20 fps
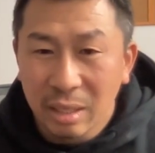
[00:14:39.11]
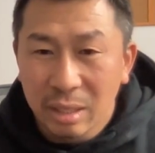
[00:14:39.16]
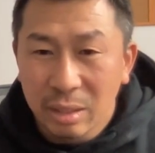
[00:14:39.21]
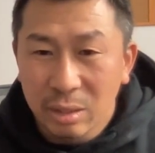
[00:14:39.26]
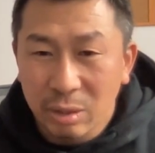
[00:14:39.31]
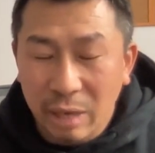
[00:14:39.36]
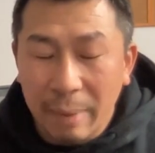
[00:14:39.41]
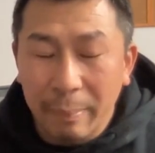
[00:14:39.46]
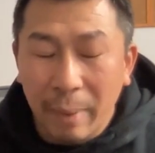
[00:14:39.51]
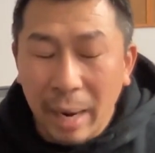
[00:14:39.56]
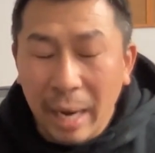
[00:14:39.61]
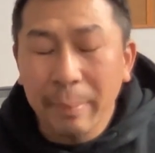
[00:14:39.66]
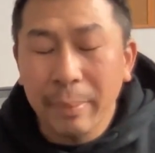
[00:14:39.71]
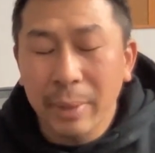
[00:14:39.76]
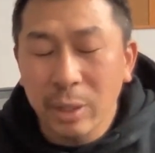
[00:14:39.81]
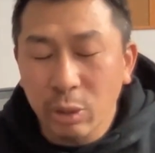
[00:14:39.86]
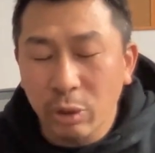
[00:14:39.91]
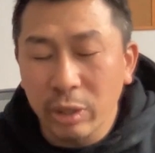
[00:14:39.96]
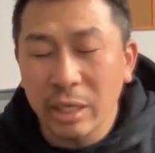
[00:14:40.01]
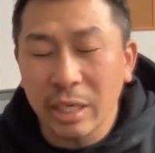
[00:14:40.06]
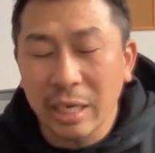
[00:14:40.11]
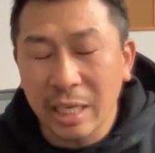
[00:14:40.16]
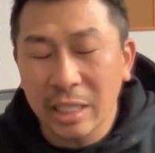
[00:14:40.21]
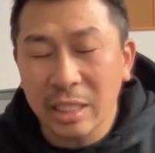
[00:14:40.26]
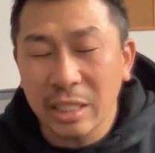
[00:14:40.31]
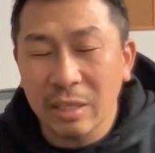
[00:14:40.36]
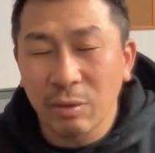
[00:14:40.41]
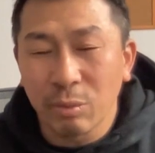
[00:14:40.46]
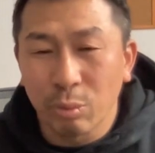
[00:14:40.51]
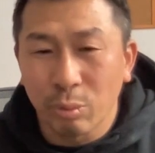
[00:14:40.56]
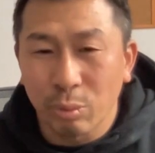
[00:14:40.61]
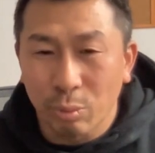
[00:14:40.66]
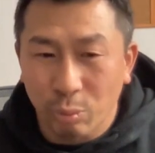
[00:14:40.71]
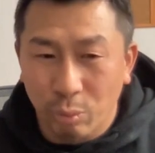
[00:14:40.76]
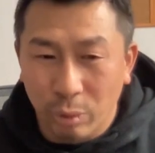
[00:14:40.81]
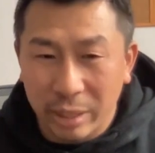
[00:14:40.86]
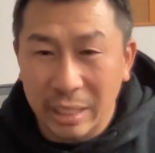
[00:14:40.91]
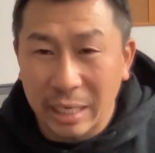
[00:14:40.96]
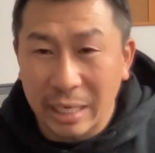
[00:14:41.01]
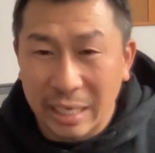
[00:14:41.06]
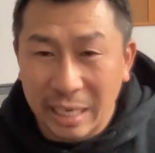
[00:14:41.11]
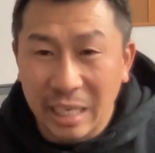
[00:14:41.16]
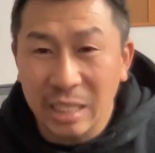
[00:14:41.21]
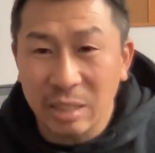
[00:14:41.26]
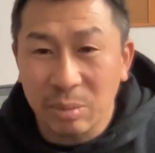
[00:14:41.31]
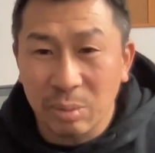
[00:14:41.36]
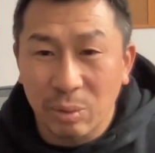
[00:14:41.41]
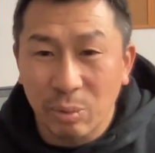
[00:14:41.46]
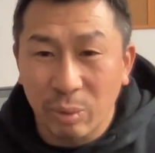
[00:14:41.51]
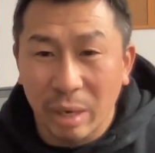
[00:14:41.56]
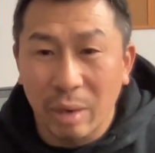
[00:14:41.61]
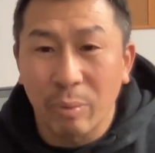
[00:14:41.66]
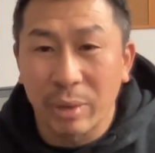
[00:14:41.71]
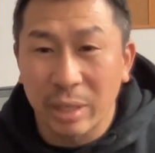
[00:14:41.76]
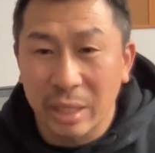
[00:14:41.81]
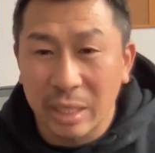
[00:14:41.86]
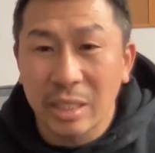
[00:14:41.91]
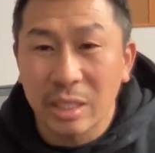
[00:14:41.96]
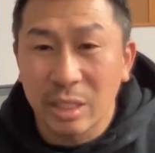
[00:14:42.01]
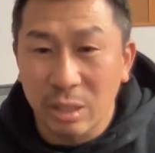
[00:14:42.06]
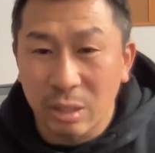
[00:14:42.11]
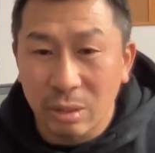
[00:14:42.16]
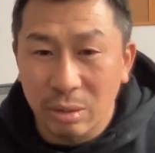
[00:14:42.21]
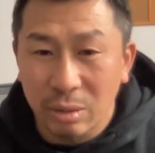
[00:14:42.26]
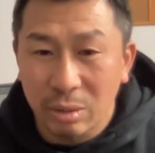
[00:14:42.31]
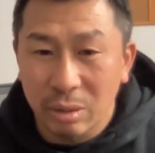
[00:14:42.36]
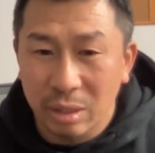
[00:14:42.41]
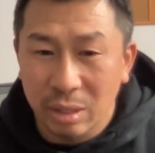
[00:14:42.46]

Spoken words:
so that my minority actually went against me when I went into